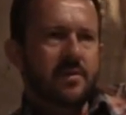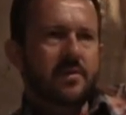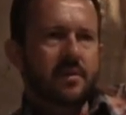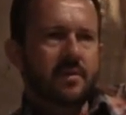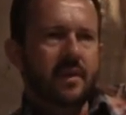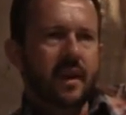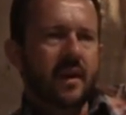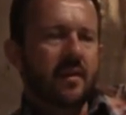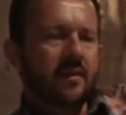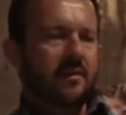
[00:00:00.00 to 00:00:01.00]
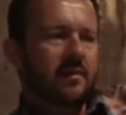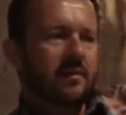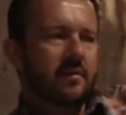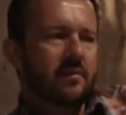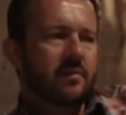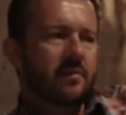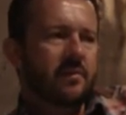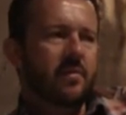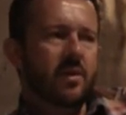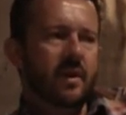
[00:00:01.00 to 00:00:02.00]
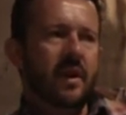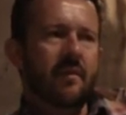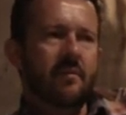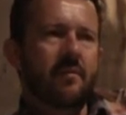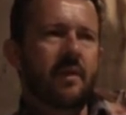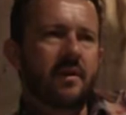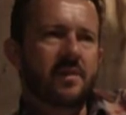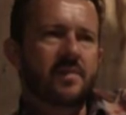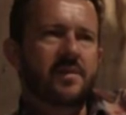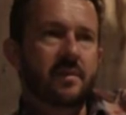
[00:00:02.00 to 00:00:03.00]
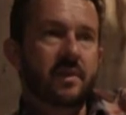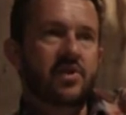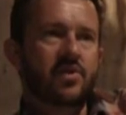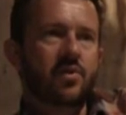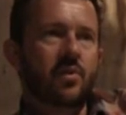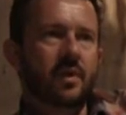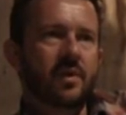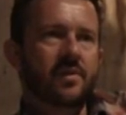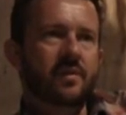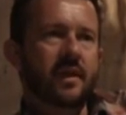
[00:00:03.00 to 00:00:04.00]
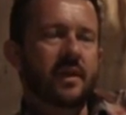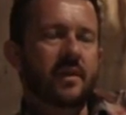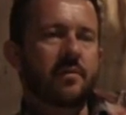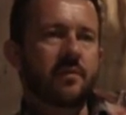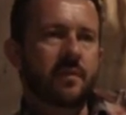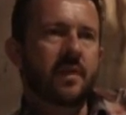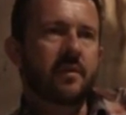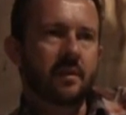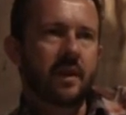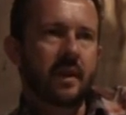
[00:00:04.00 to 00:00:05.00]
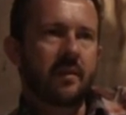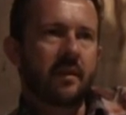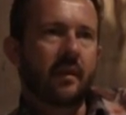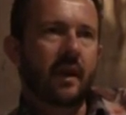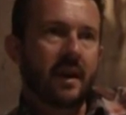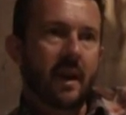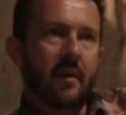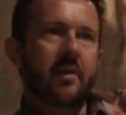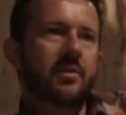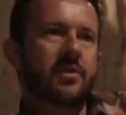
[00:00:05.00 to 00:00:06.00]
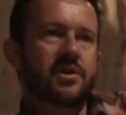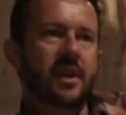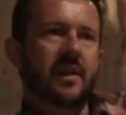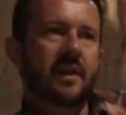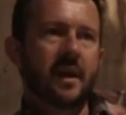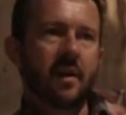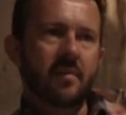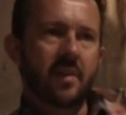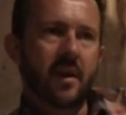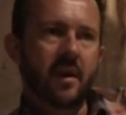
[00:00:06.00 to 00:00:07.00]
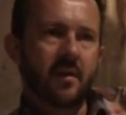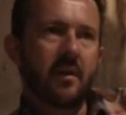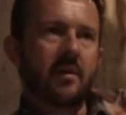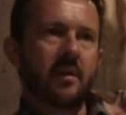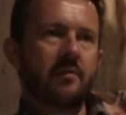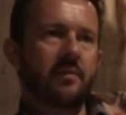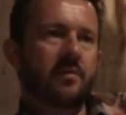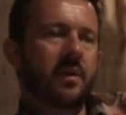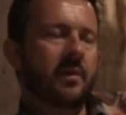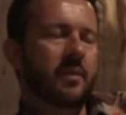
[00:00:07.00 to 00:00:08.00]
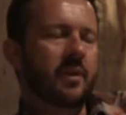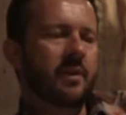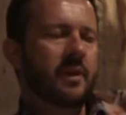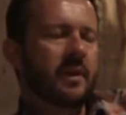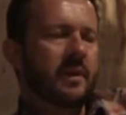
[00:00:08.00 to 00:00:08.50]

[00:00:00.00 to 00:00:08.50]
To do that, you want to have a very specific story so that you feel like, okay, now I understand, now I'm there along for the ride with her.